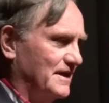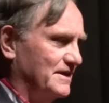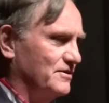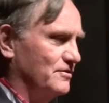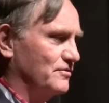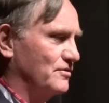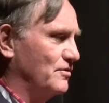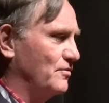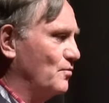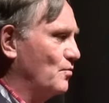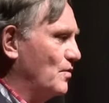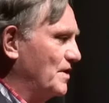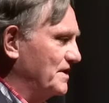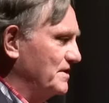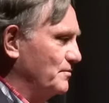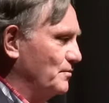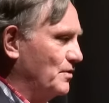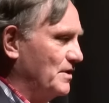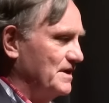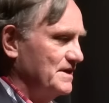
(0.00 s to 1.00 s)
I don't know what
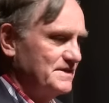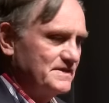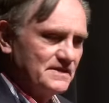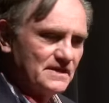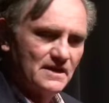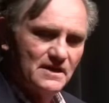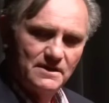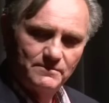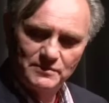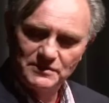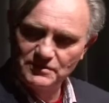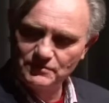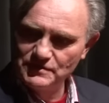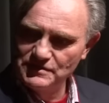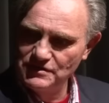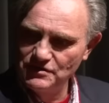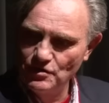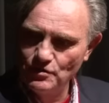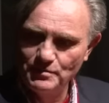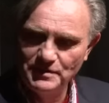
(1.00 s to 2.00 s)
it was, but there
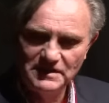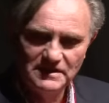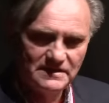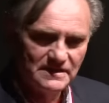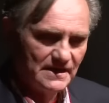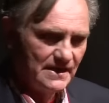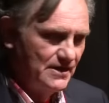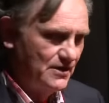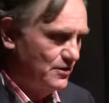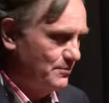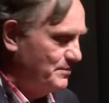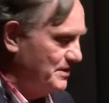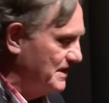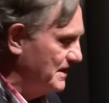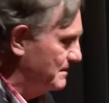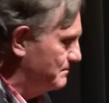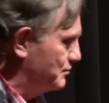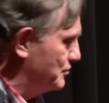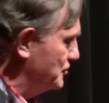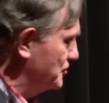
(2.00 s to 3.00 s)
was nobody there, but
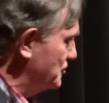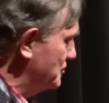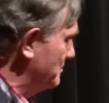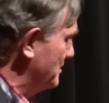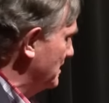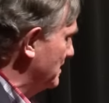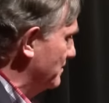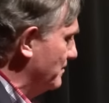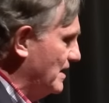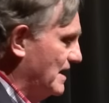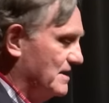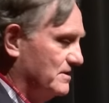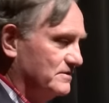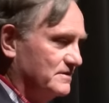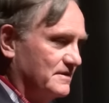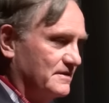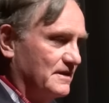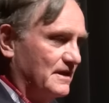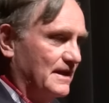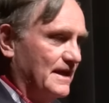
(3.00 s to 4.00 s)
it pushed me around
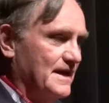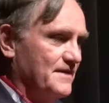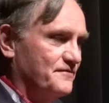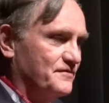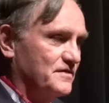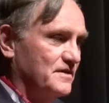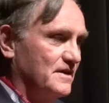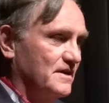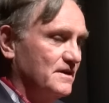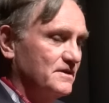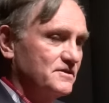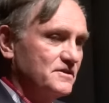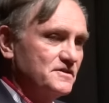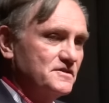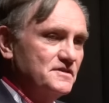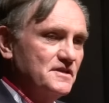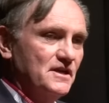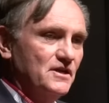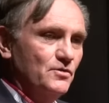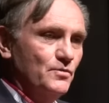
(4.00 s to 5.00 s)
to the left to
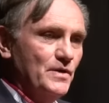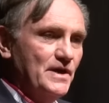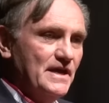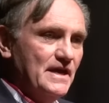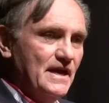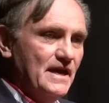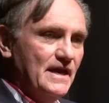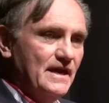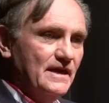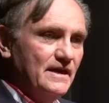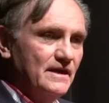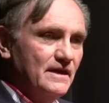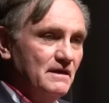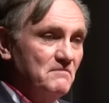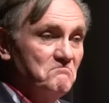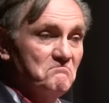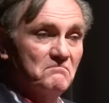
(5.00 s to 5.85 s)
stairway A.